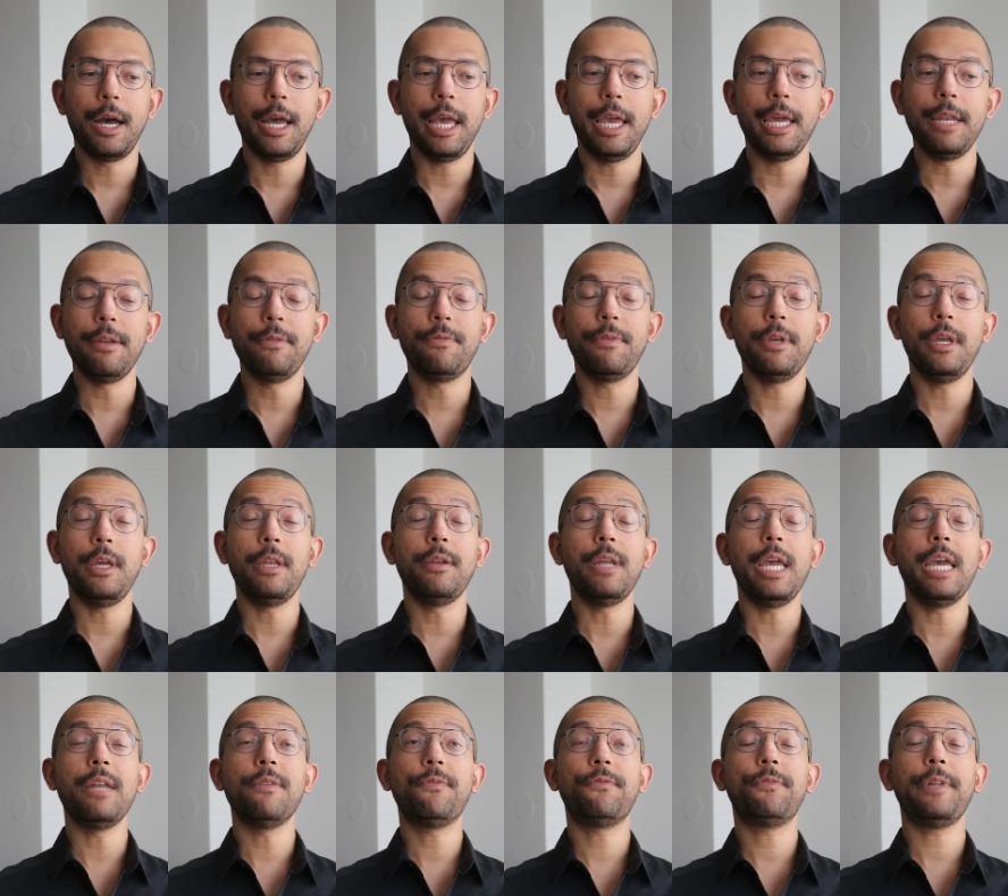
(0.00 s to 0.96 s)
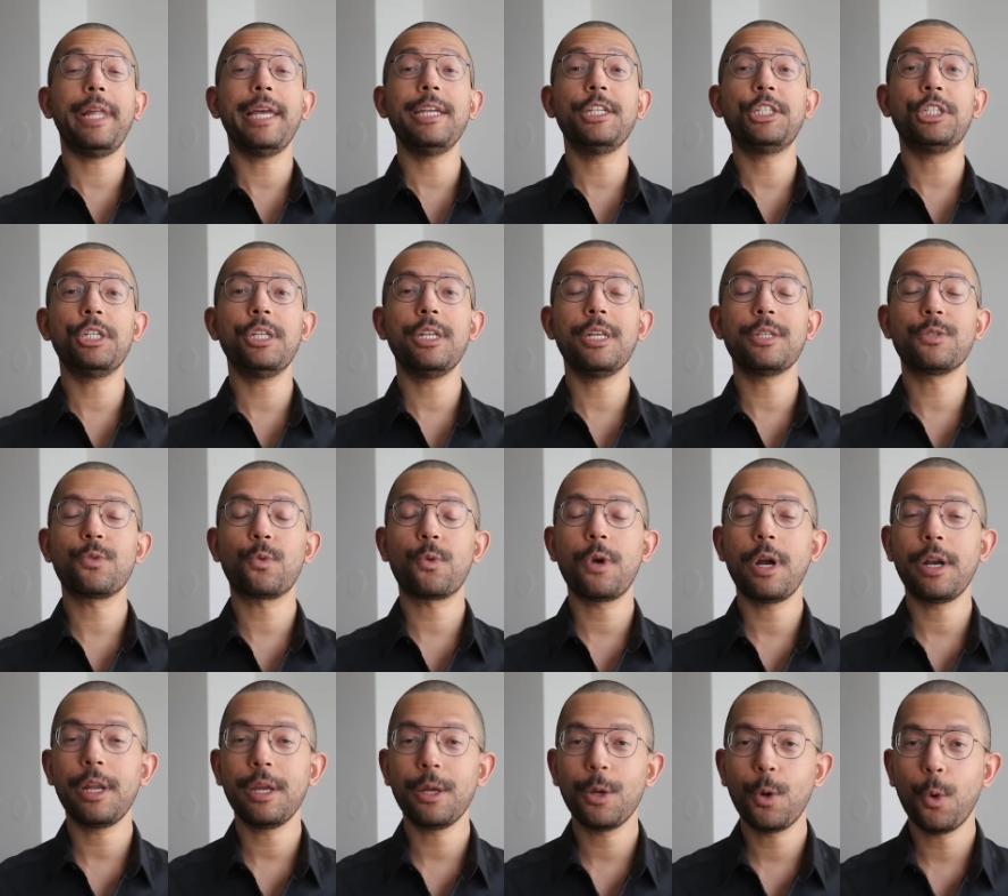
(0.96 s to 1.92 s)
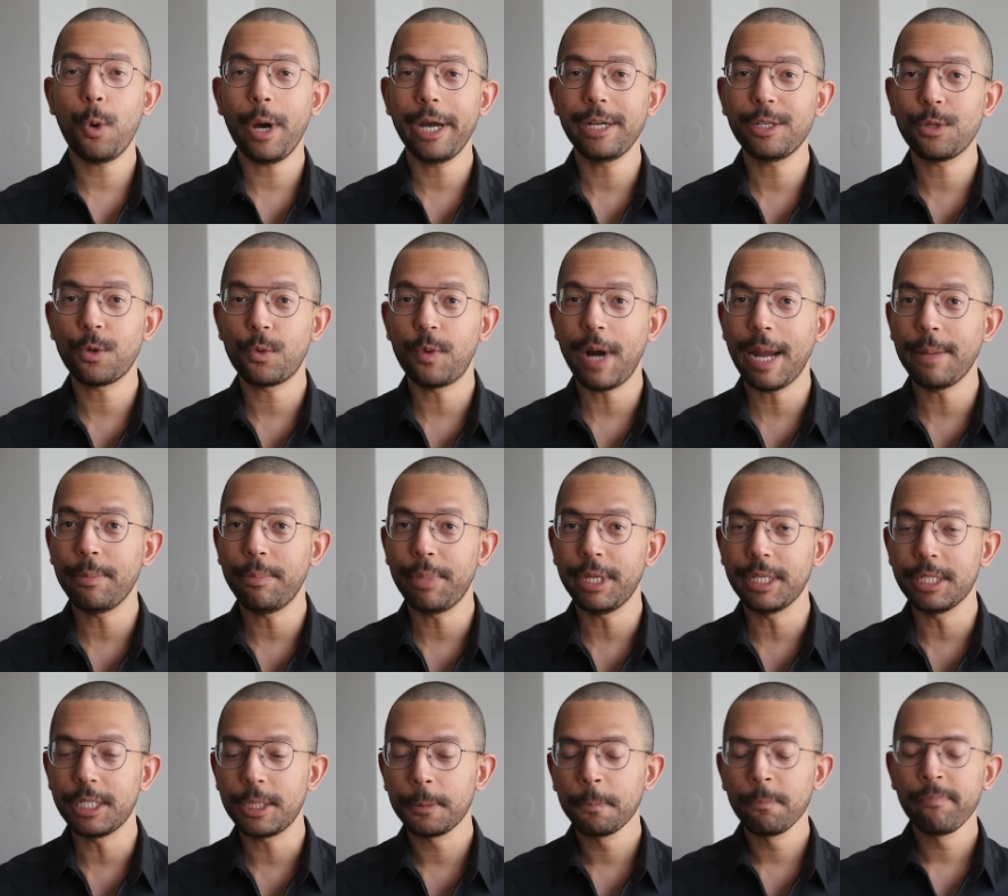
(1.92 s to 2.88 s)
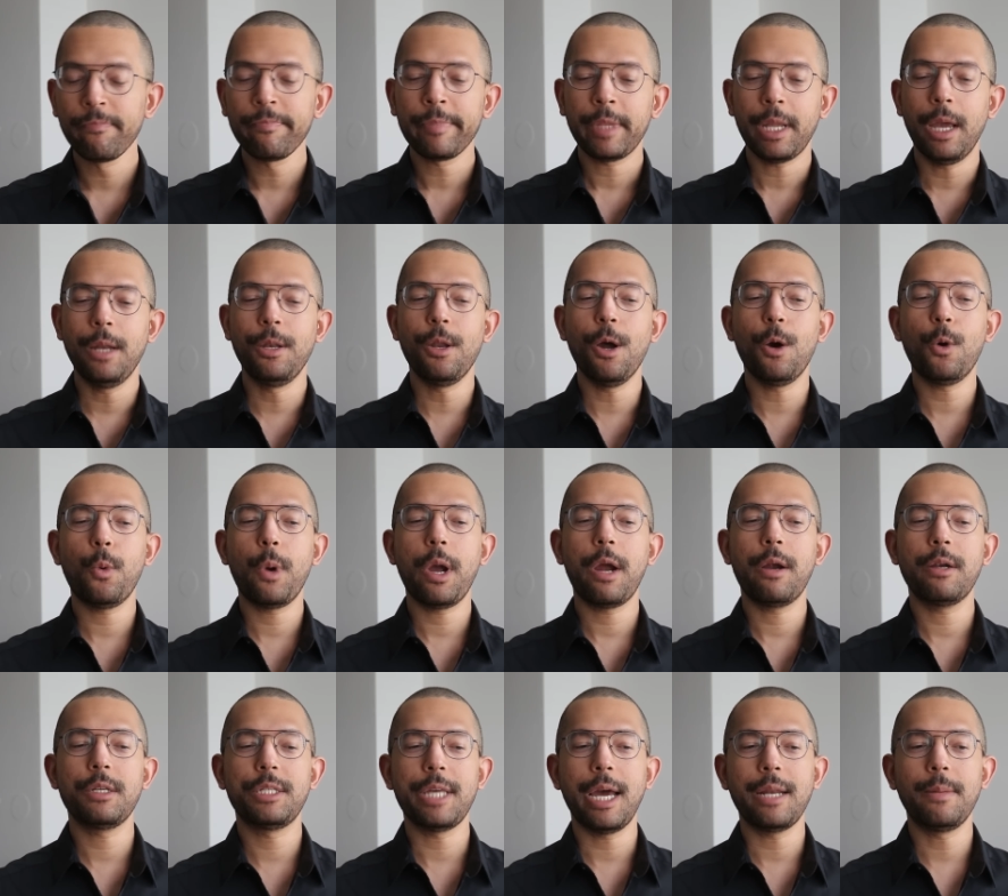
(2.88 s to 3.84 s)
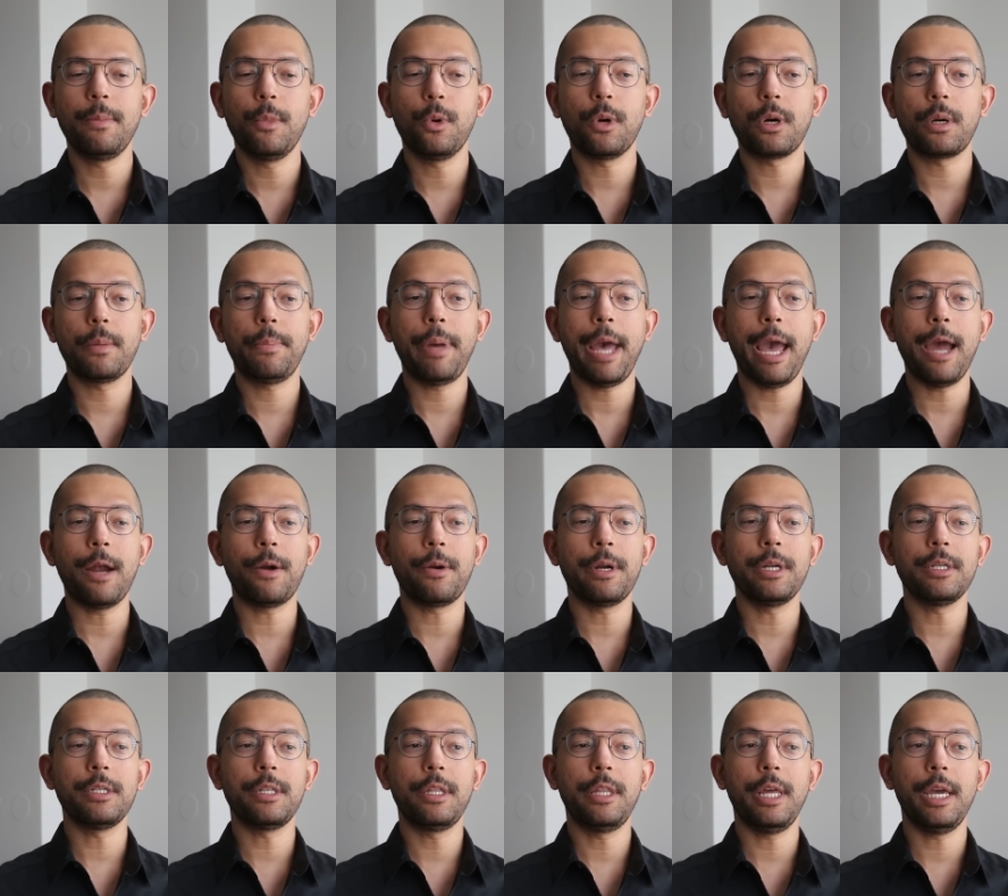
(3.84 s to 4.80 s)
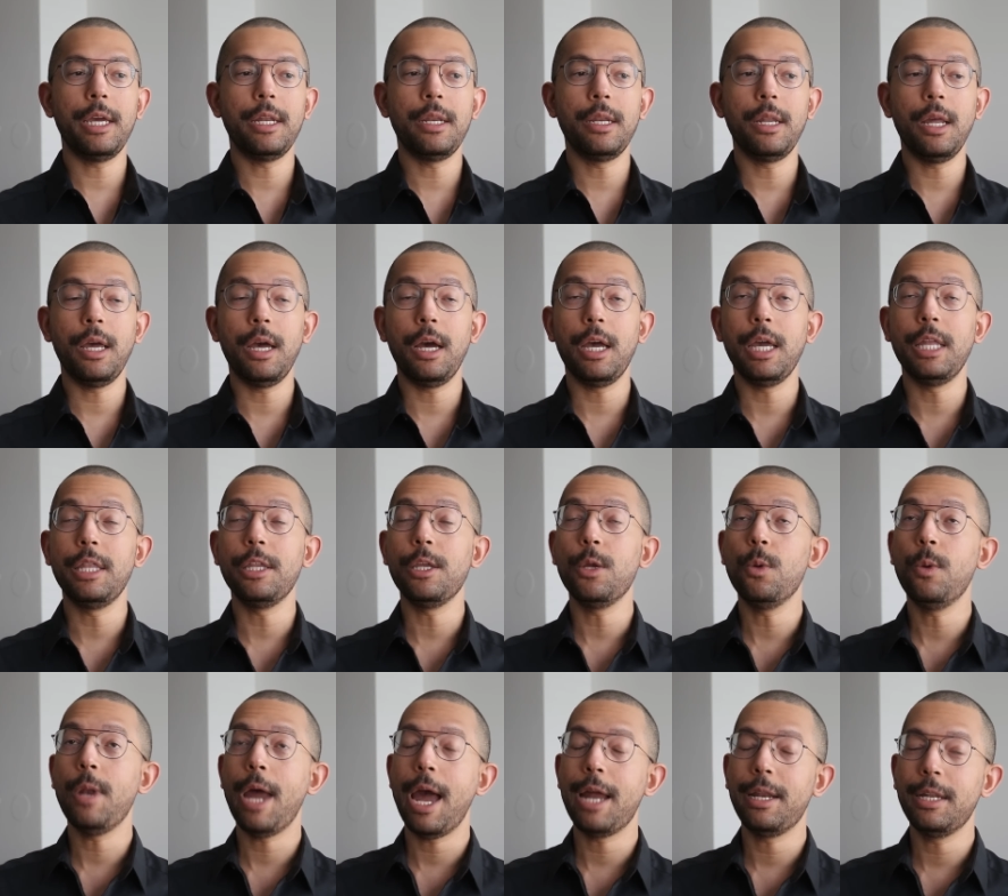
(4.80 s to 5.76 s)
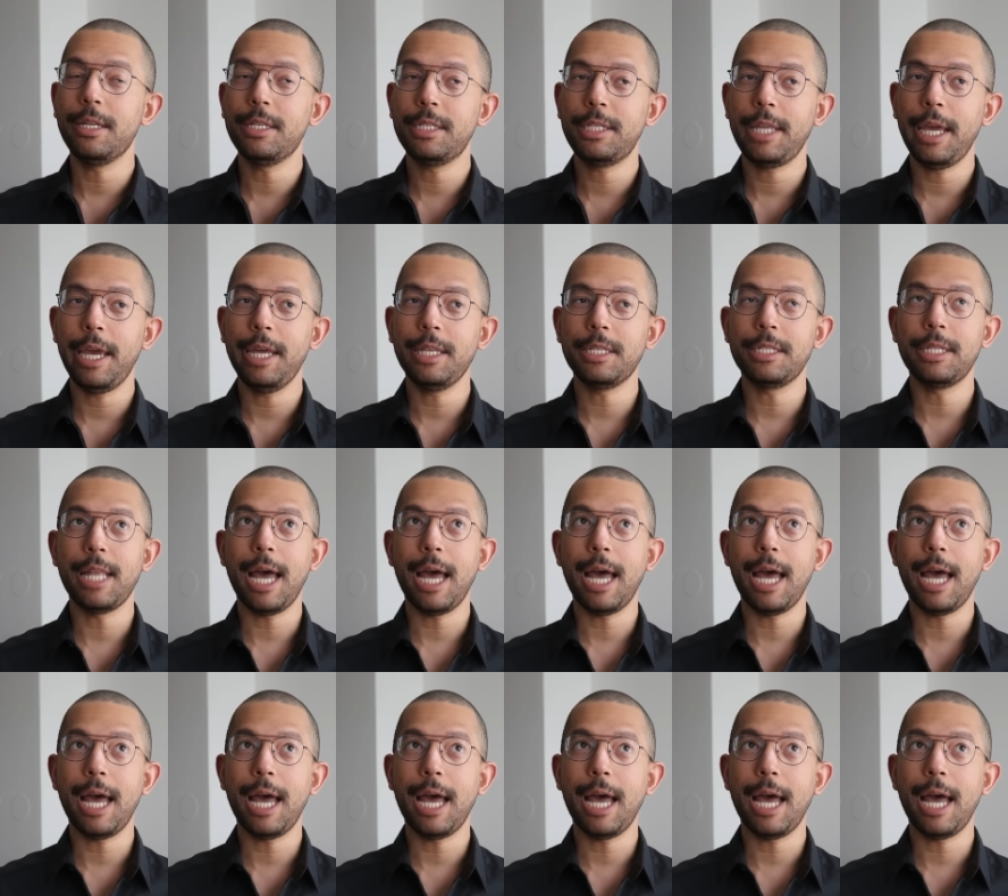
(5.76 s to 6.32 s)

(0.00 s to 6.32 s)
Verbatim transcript: Inflation is running quite rampant, and nowhere is that more apparent than in the United States.